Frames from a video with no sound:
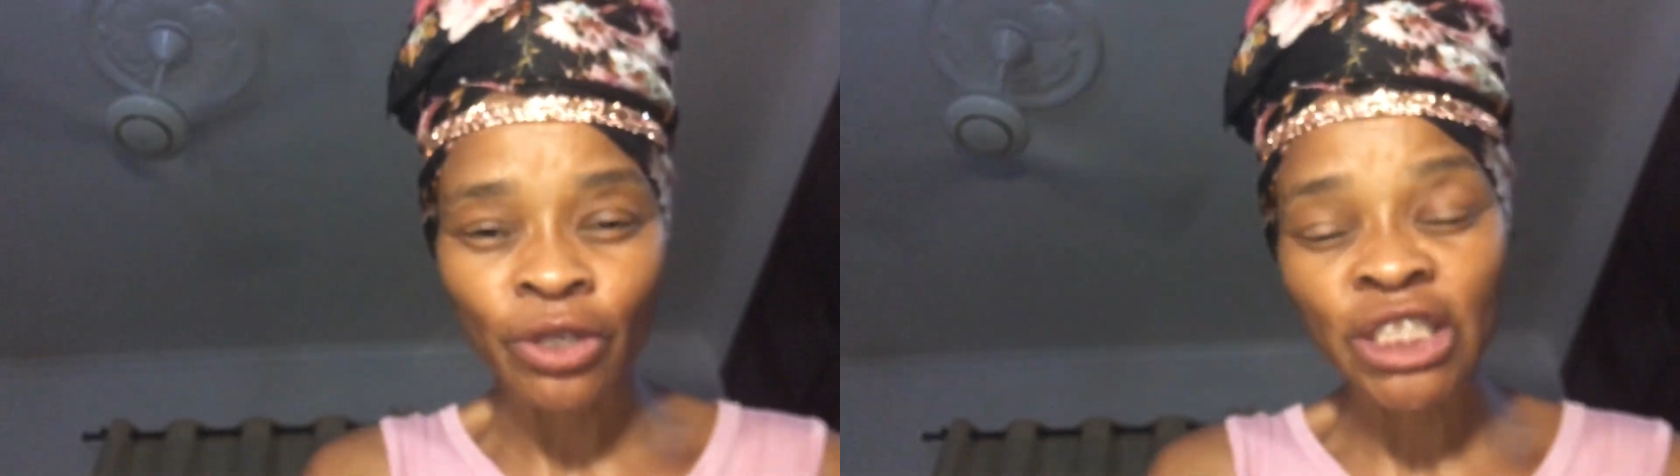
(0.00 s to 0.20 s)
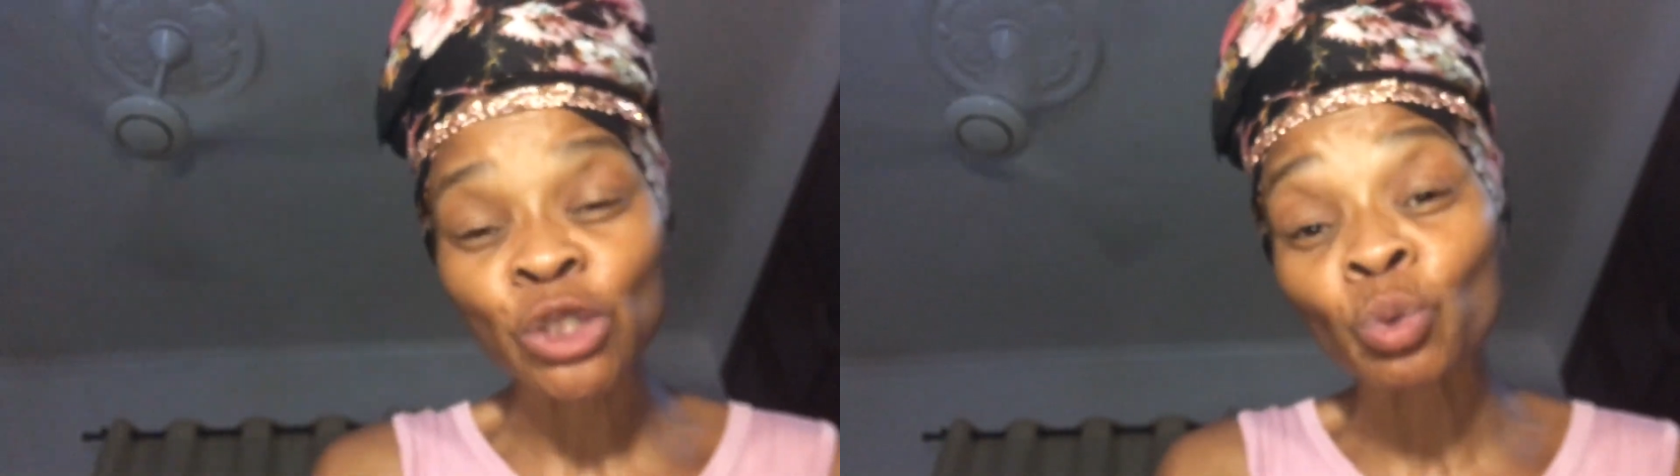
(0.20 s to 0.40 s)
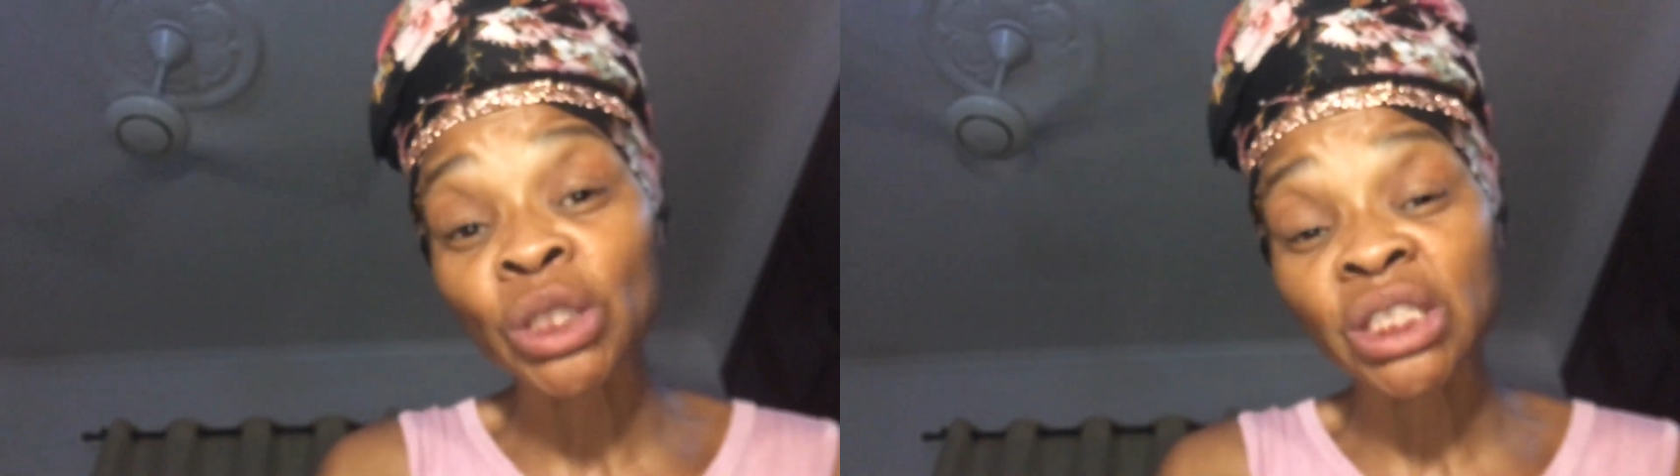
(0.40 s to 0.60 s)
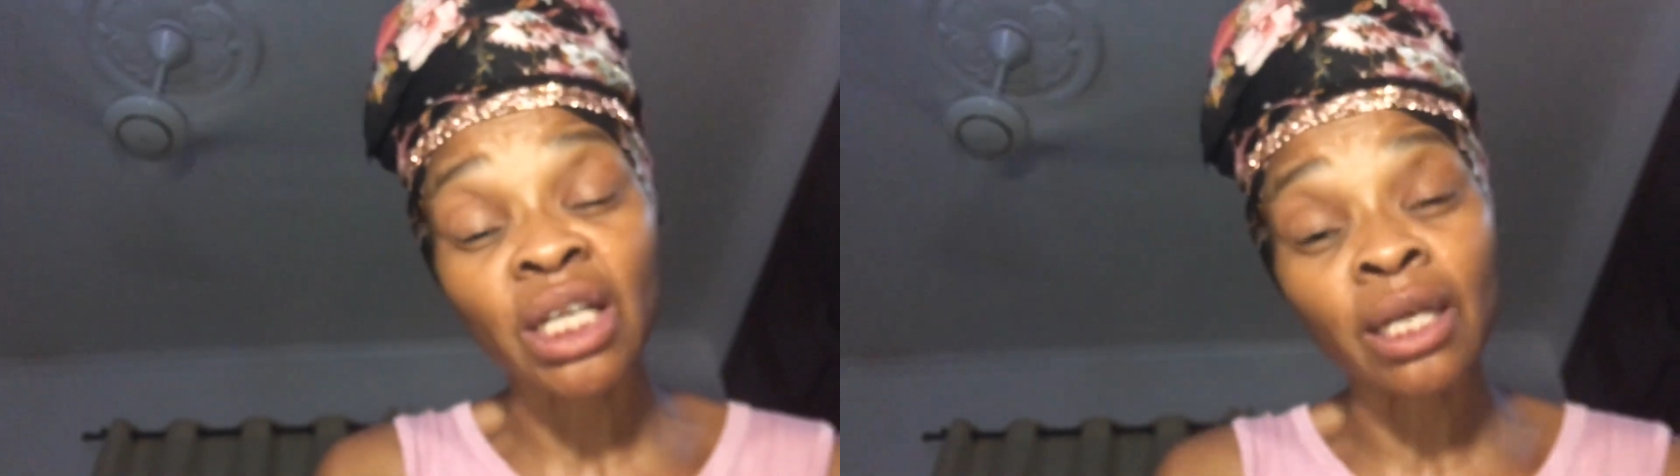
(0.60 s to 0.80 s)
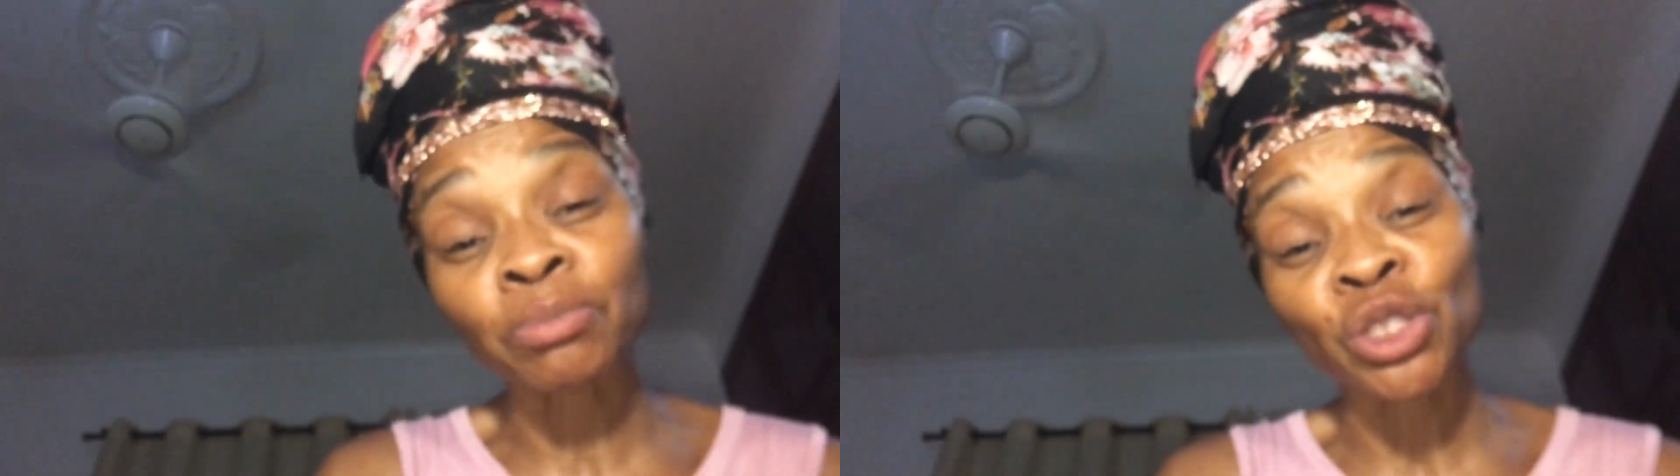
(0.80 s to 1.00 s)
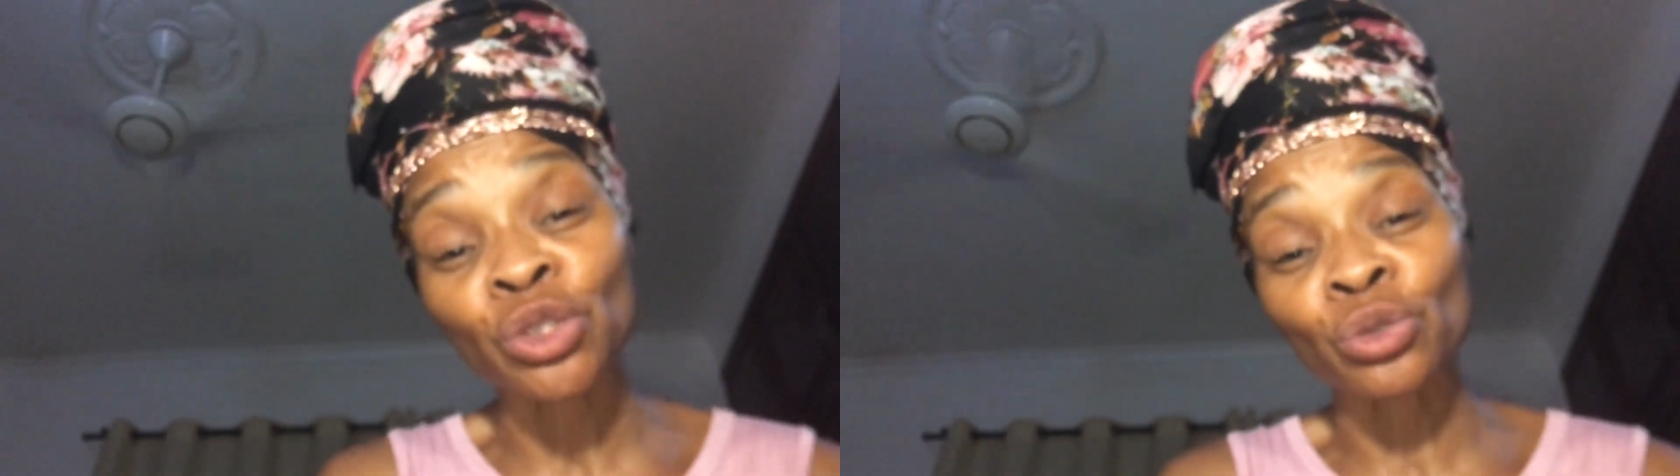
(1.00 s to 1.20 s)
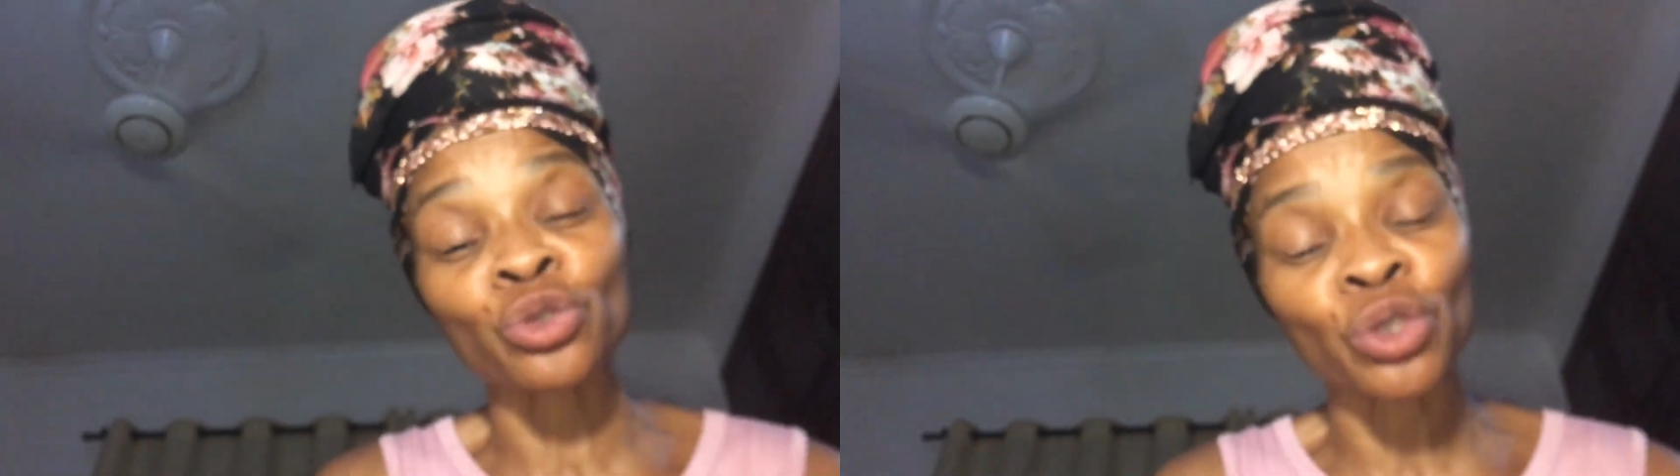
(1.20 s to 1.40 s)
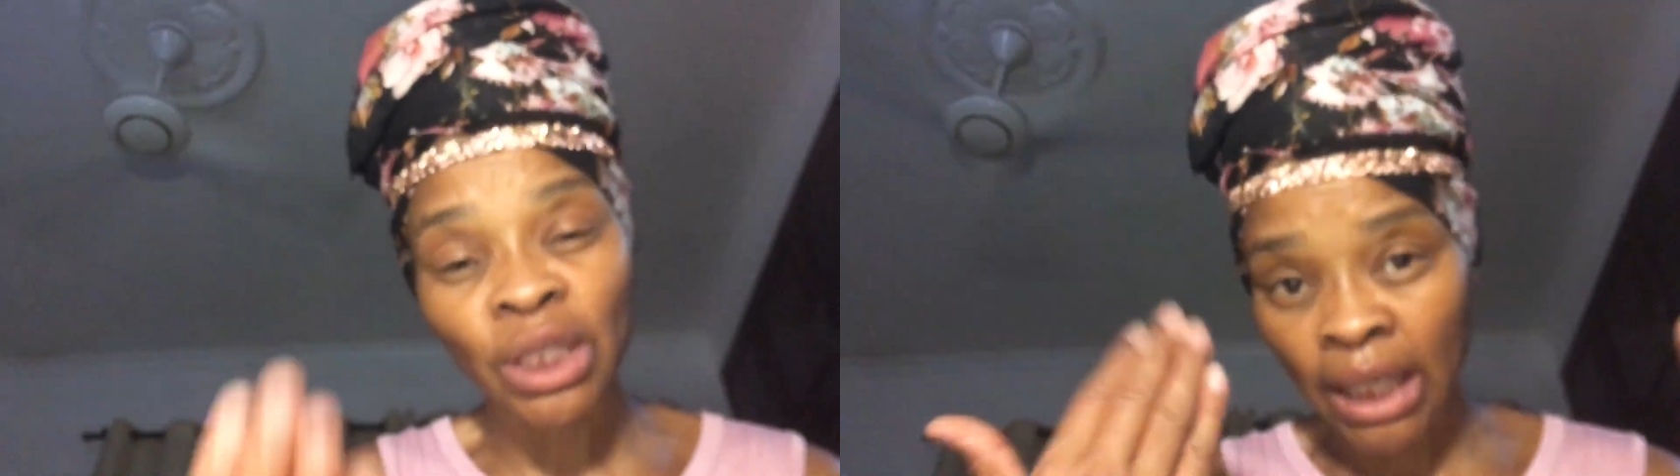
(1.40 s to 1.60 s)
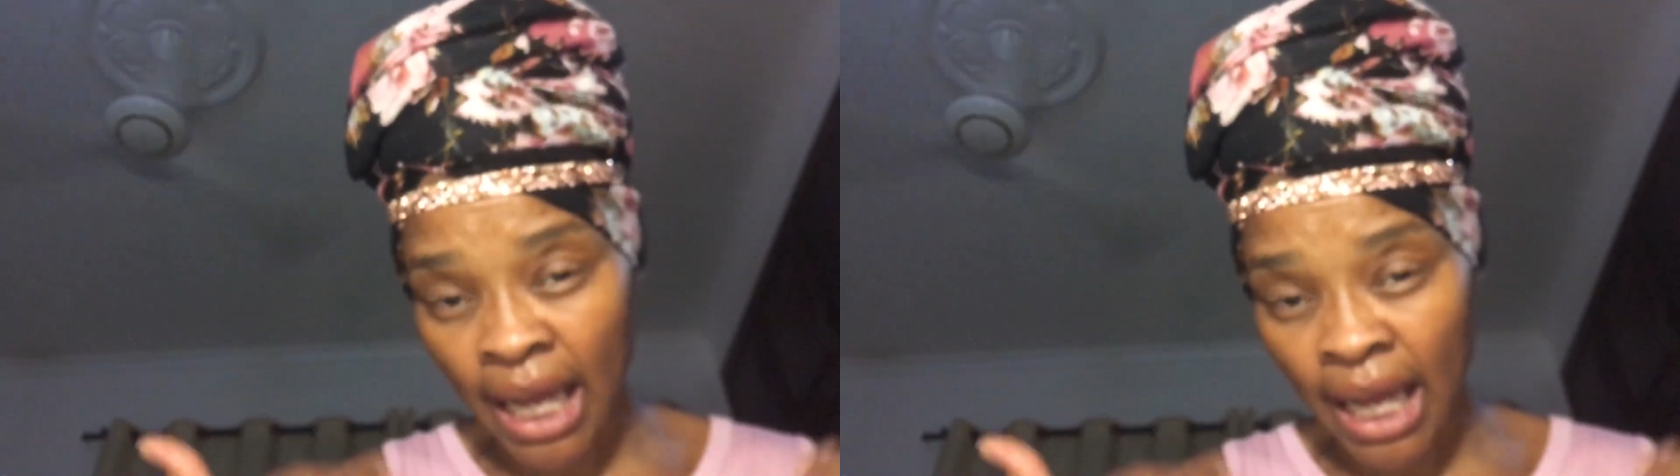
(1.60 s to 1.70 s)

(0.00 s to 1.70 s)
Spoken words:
I just wanted to come to you so you can lay